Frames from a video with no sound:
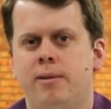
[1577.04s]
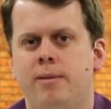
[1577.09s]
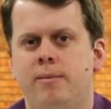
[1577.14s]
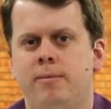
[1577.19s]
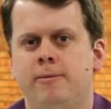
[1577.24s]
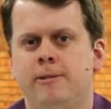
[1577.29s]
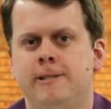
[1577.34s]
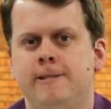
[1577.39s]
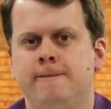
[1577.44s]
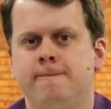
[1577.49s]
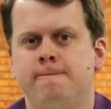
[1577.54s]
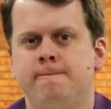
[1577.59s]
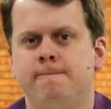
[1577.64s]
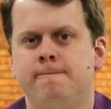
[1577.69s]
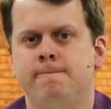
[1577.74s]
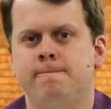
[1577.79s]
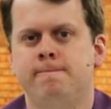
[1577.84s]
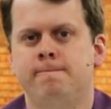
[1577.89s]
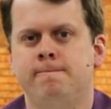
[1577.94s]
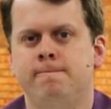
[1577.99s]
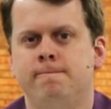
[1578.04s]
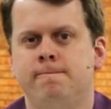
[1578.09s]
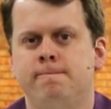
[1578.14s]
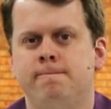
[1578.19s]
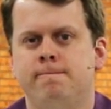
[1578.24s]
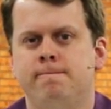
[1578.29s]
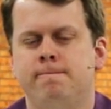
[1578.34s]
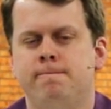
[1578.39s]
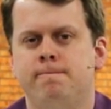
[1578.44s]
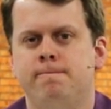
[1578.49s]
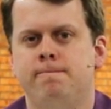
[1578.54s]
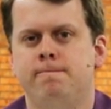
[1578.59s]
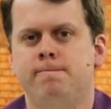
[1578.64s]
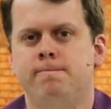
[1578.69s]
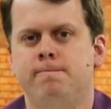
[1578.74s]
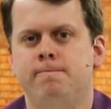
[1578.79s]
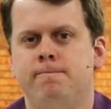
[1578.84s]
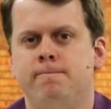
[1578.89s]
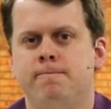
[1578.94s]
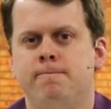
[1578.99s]

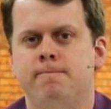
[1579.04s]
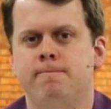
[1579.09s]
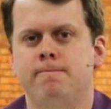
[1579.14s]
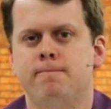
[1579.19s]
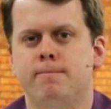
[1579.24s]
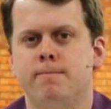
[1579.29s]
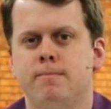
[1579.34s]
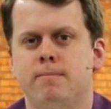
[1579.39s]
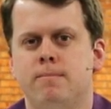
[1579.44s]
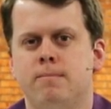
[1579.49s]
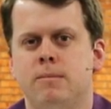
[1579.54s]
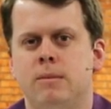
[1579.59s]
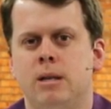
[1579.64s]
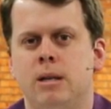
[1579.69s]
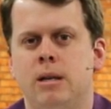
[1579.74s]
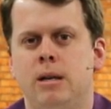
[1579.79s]
(no one is talking)